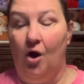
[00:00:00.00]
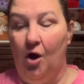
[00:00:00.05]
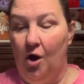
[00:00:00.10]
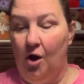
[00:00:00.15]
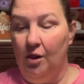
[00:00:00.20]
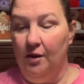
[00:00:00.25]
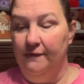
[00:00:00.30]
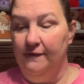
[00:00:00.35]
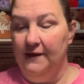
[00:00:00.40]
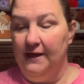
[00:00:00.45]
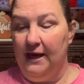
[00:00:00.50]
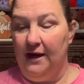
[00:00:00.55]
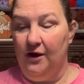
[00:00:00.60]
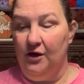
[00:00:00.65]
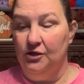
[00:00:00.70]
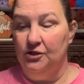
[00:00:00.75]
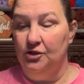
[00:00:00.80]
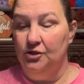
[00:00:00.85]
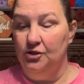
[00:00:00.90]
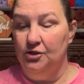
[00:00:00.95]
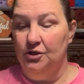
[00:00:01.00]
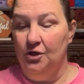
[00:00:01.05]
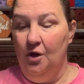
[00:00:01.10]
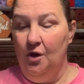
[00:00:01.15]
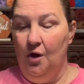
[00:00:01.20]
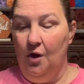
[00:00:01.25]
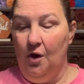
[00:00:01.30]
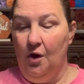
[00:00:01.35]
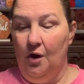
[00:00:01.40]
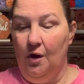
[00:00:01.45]
all of the characters
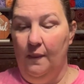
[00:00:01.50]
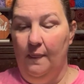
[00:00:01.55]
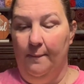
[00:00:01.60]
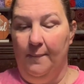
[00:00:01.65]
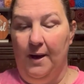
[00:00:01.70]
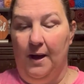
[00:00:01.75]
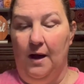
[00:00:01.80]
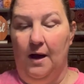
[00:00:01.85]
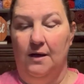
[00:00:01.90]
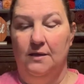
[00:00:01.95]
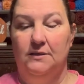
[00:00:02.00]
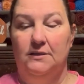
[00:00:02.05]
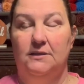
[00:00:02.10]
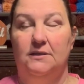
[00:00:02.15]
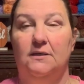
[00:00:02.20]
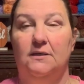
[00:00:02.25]
on the box.